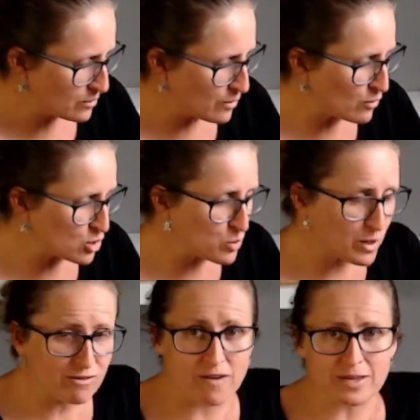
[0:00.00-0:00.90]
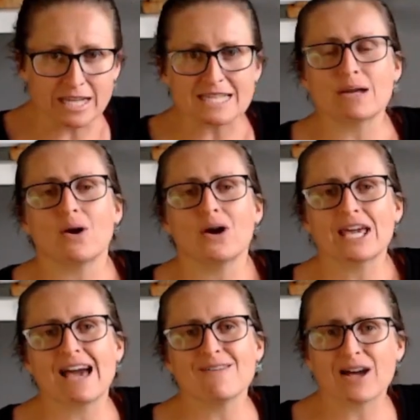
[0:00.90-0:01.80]
We've got 25 minutes. Now, I
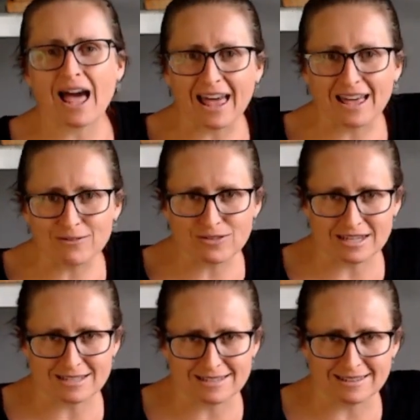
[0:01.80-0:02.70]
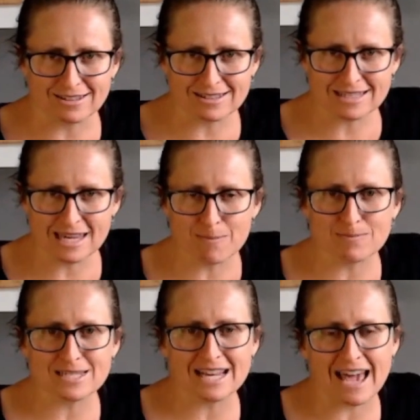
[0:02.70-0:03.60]
have halved this. Little tip
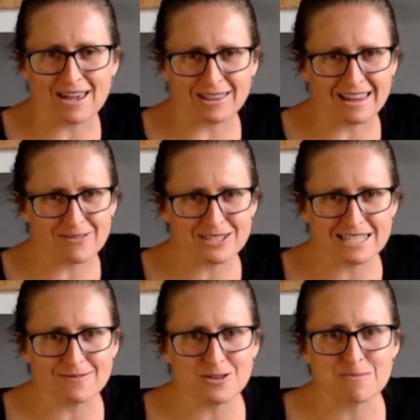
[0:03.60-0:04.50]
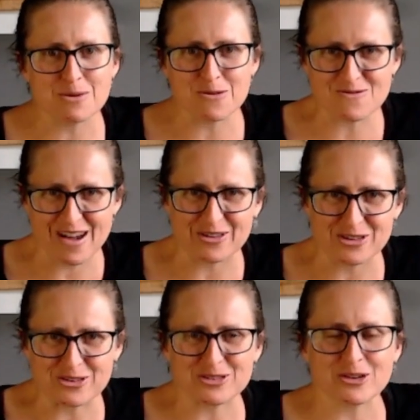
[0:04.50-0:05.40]
today. I love to give you more
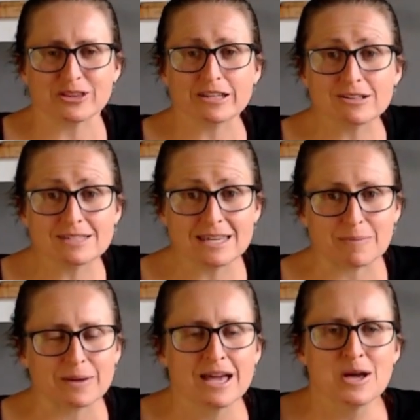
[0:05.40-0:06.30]
value. So, a little tip.